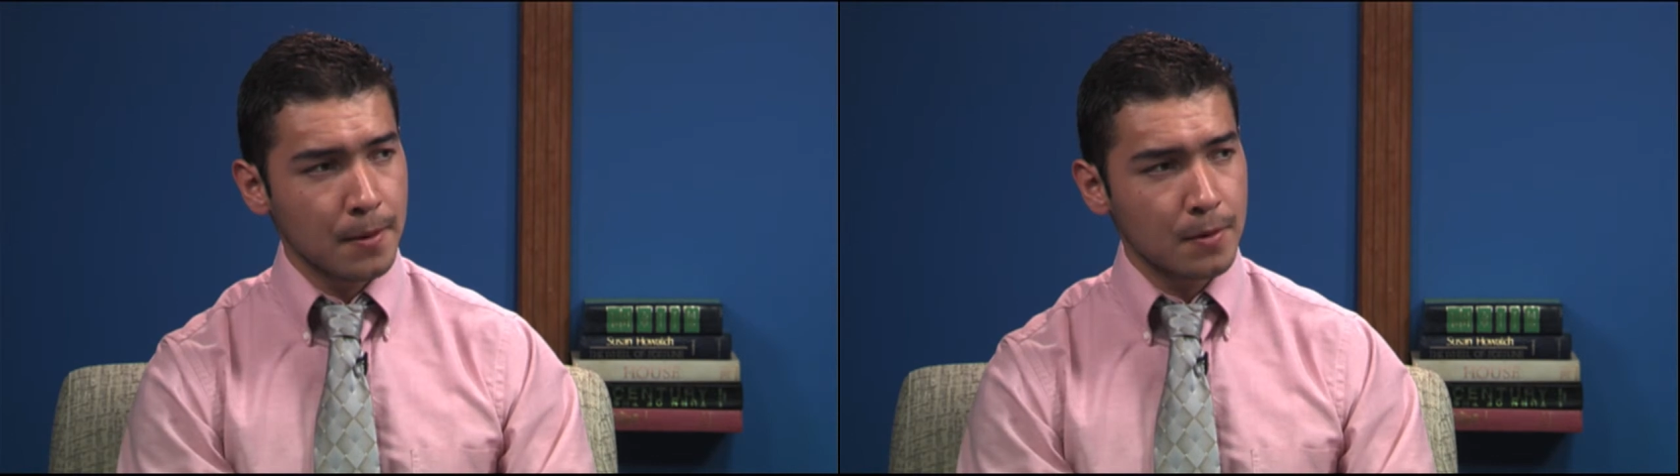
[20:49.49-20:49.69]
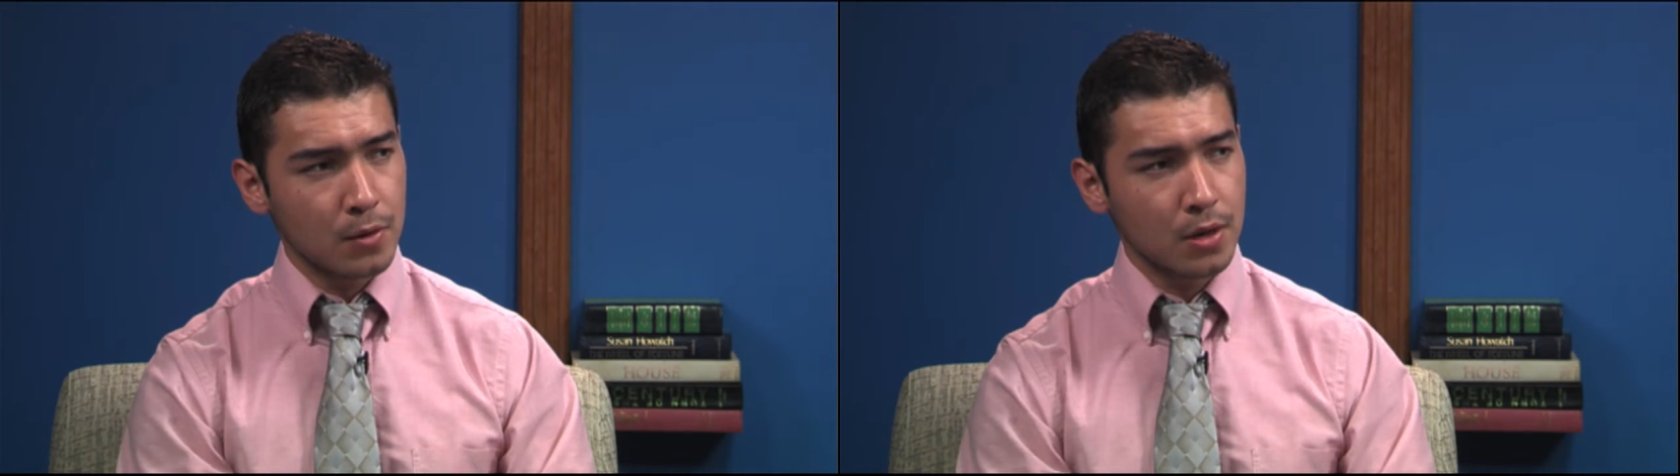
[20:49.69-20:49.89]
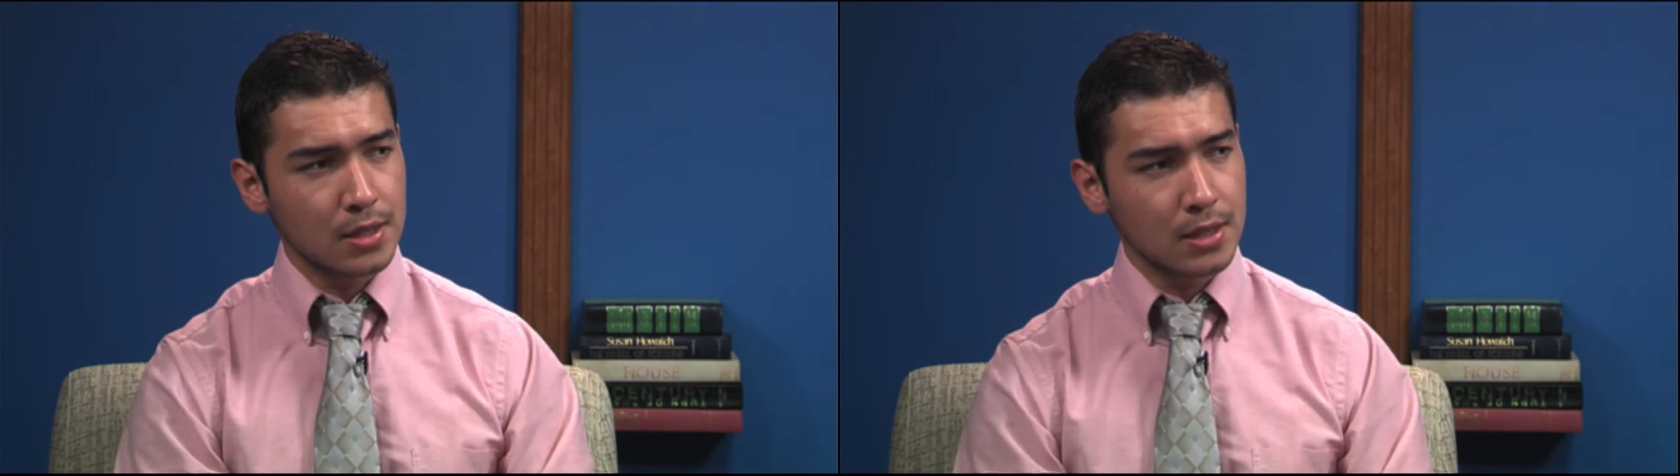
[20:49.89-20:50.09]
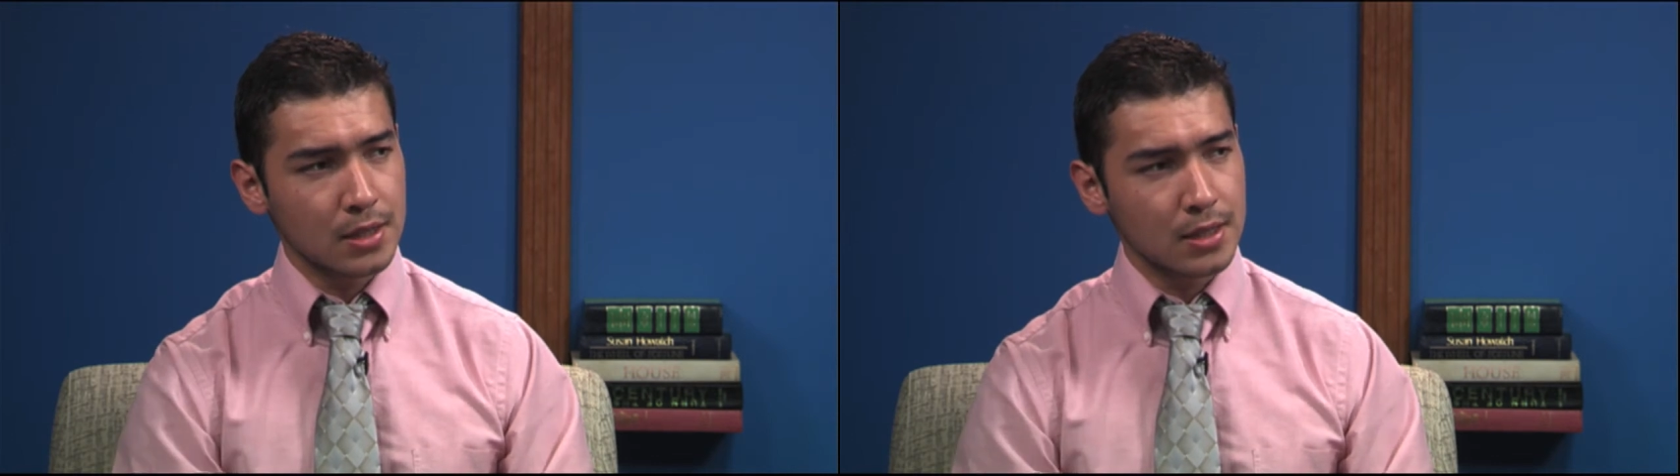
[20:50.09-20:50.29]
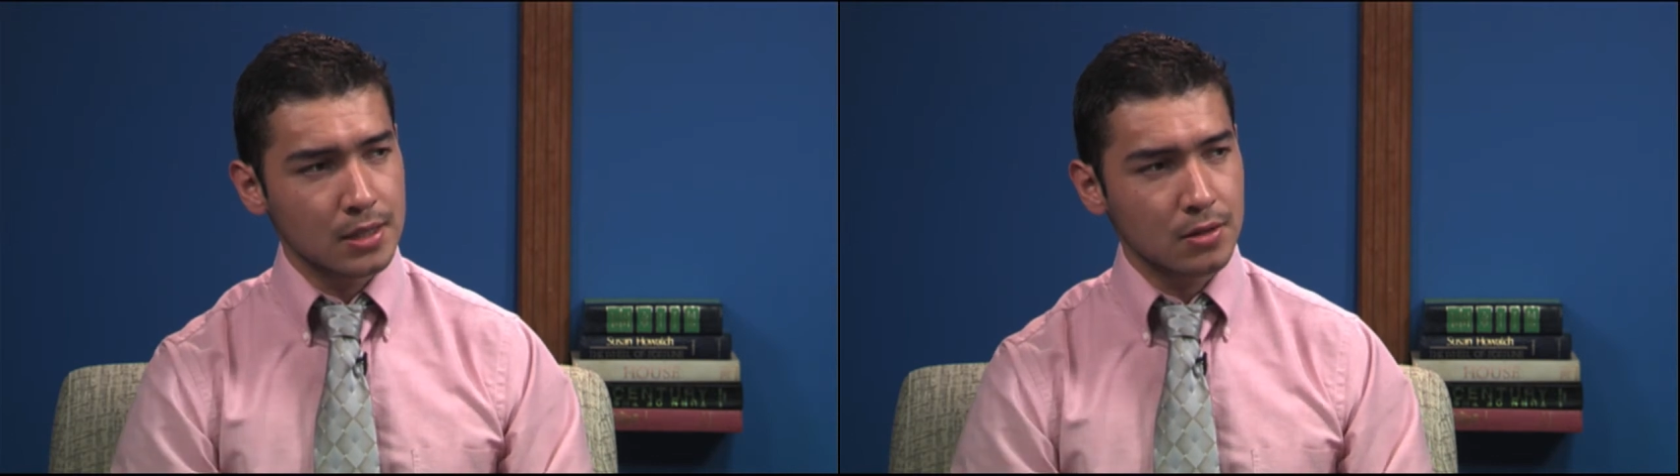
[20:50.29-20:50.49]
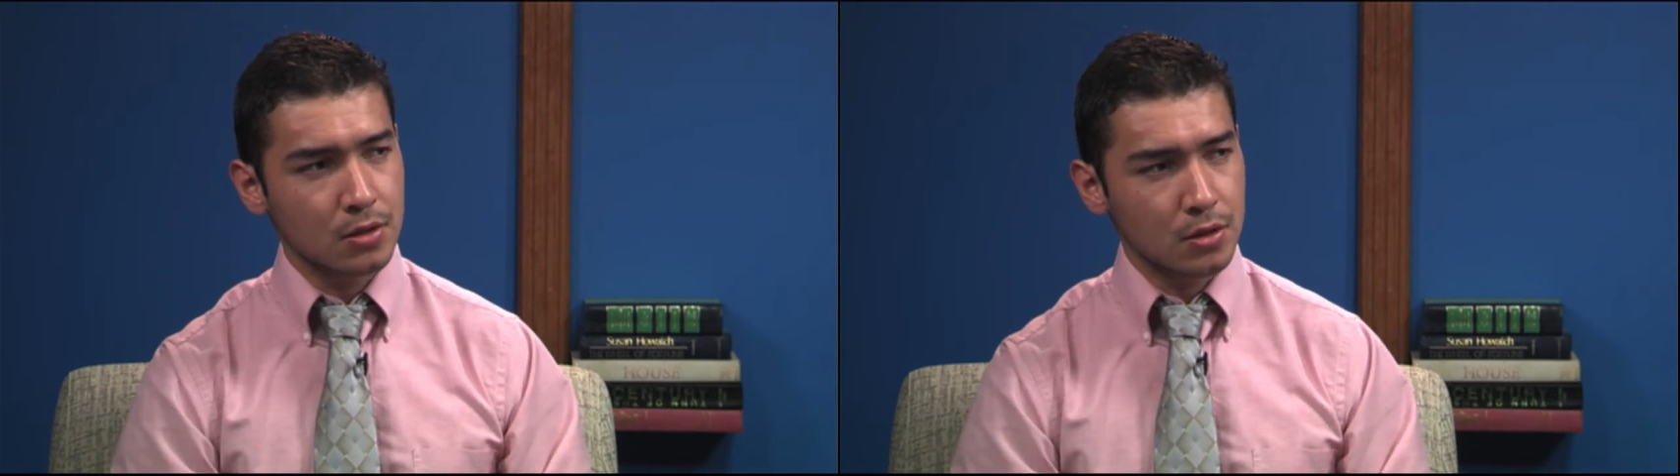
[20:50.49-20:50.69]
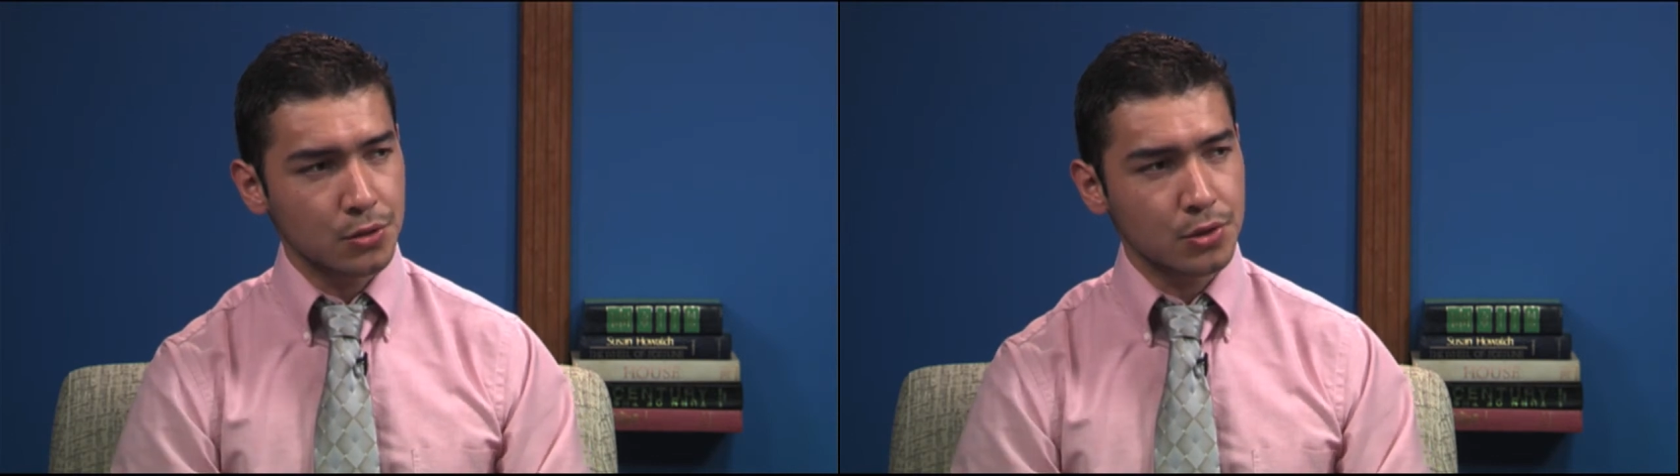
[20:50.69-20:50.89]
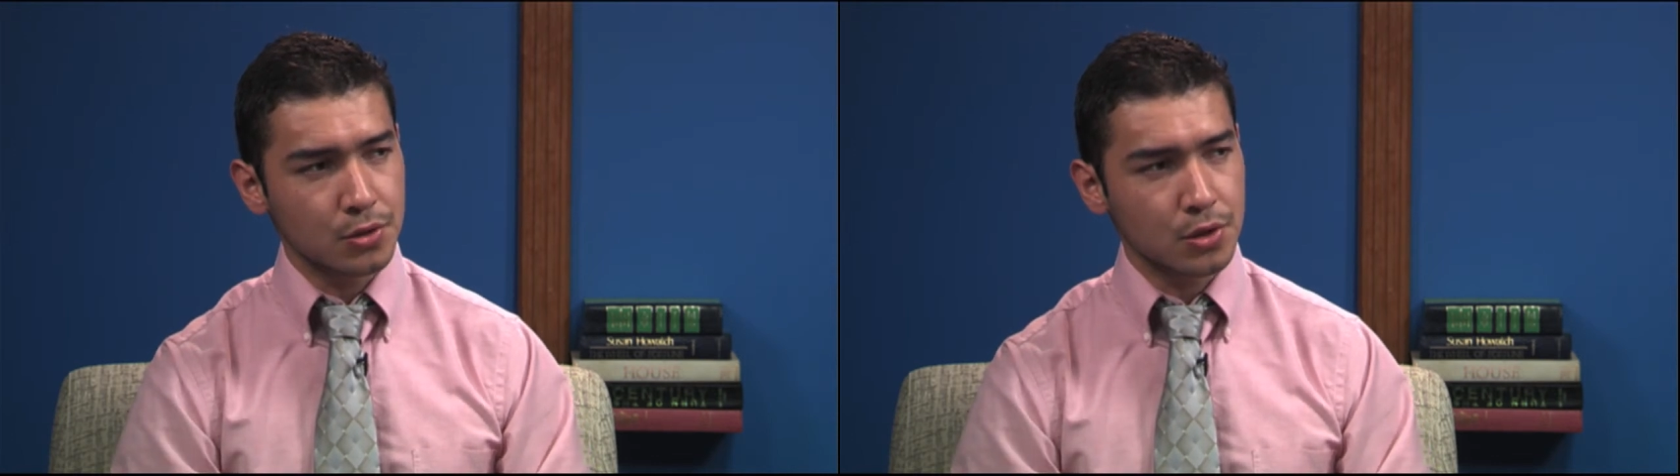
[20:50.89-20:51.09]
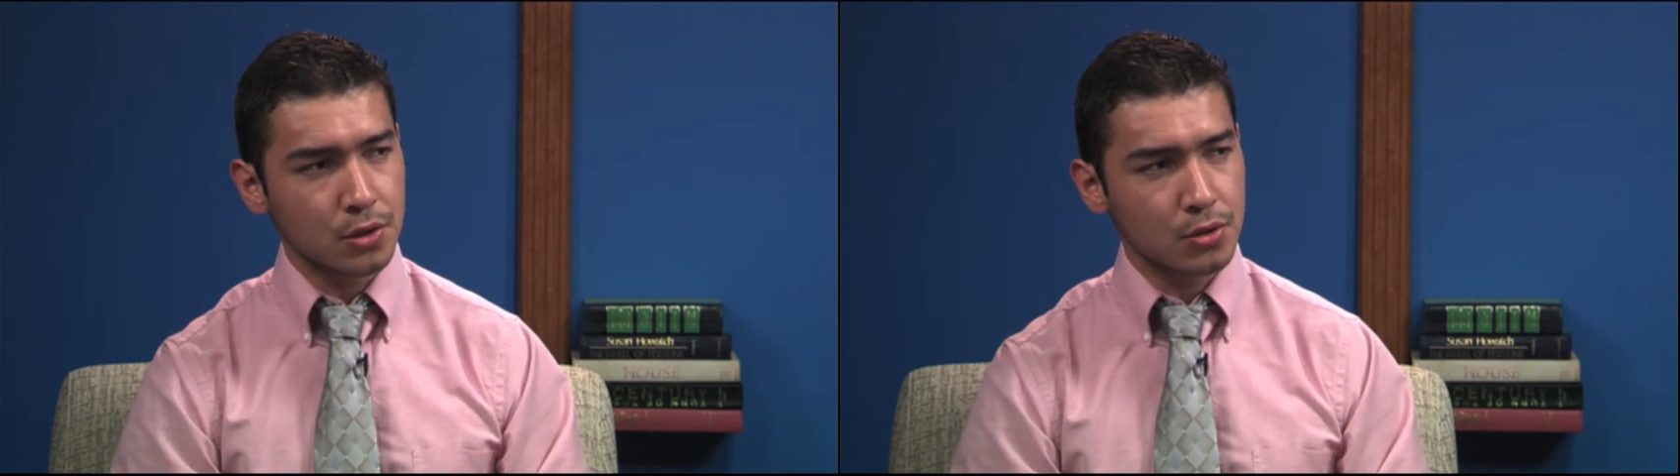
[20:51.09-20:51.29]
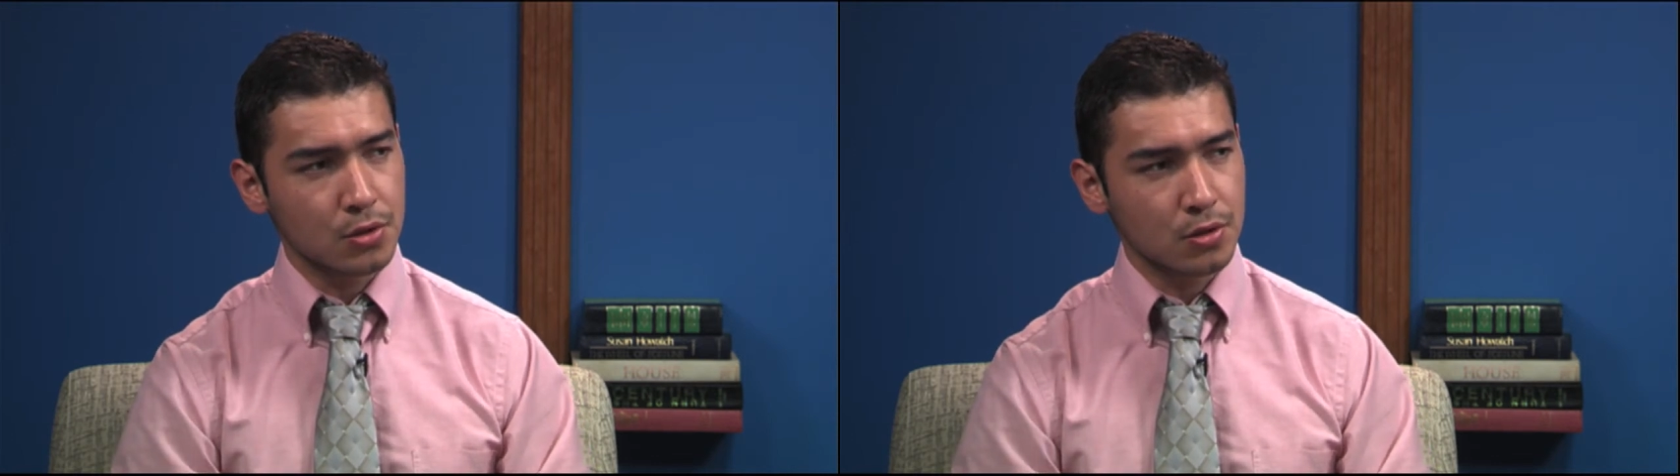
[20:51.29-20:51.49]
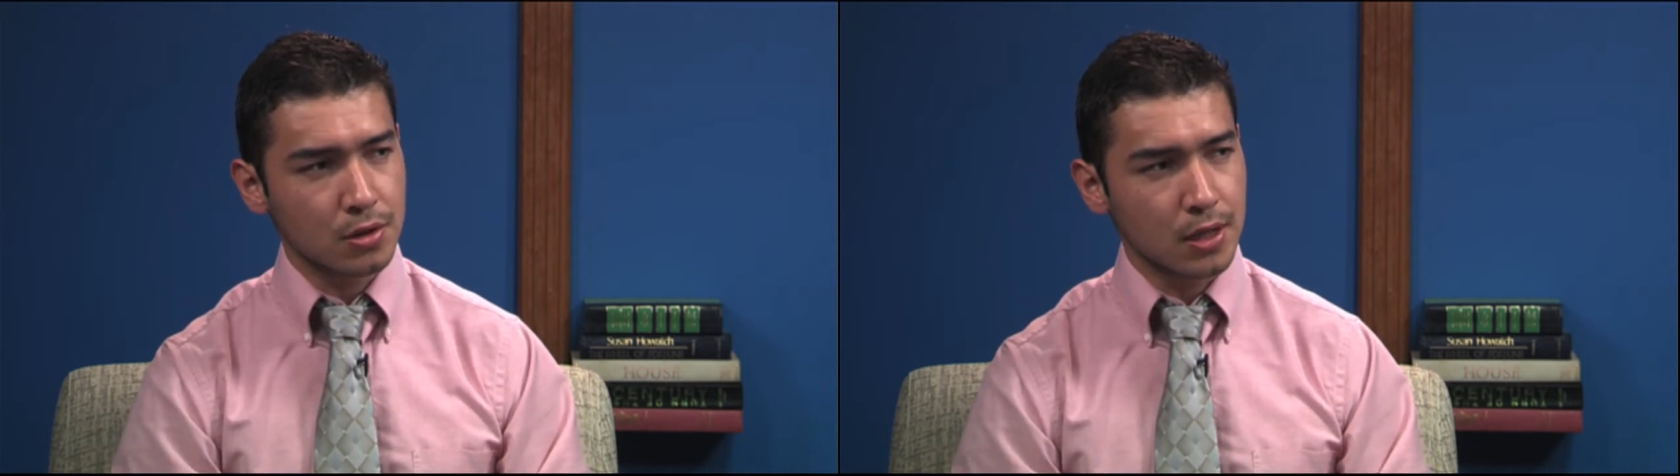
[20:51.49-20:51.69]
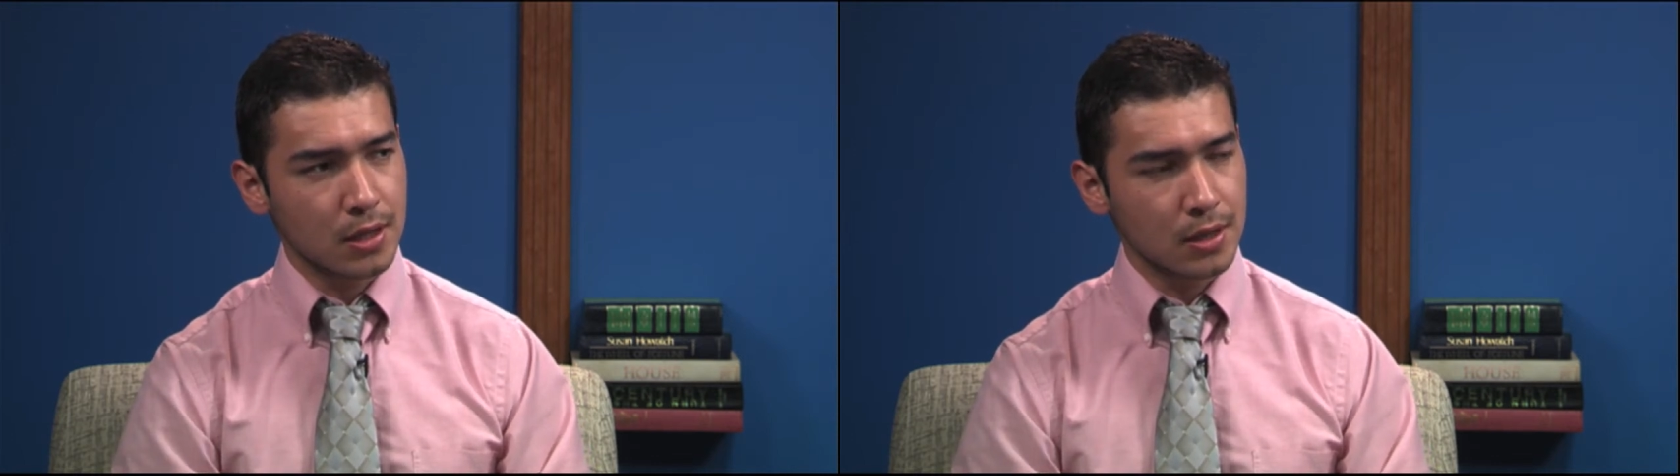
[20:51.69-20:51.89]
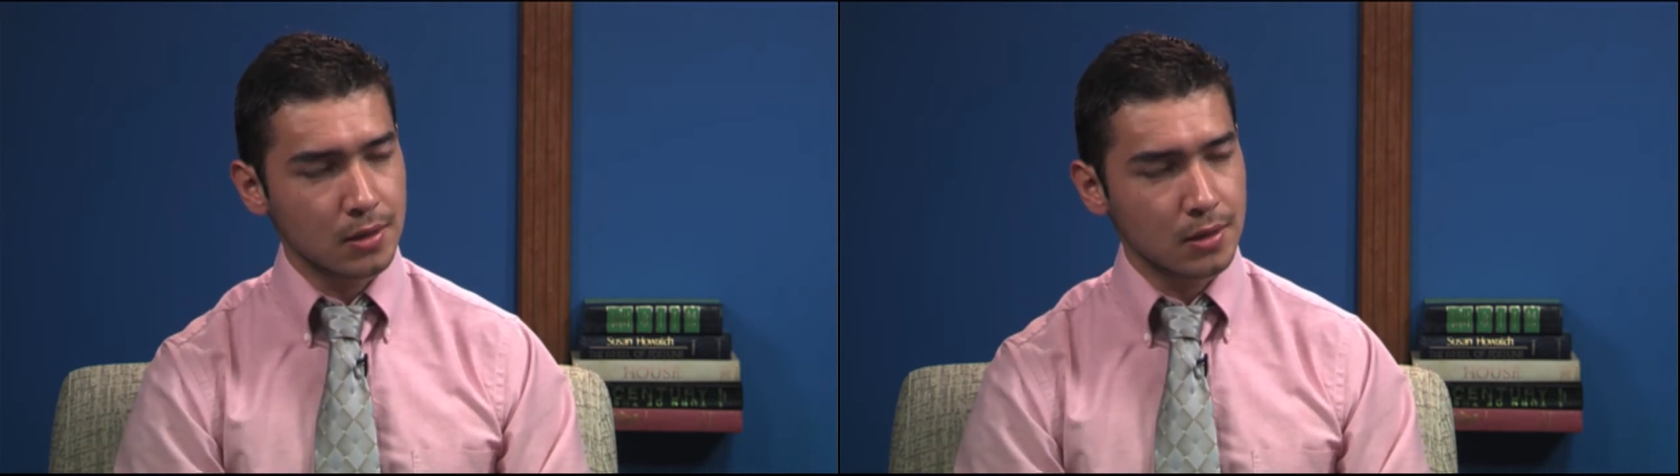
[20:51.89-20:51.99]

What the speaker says: is their culture so strong that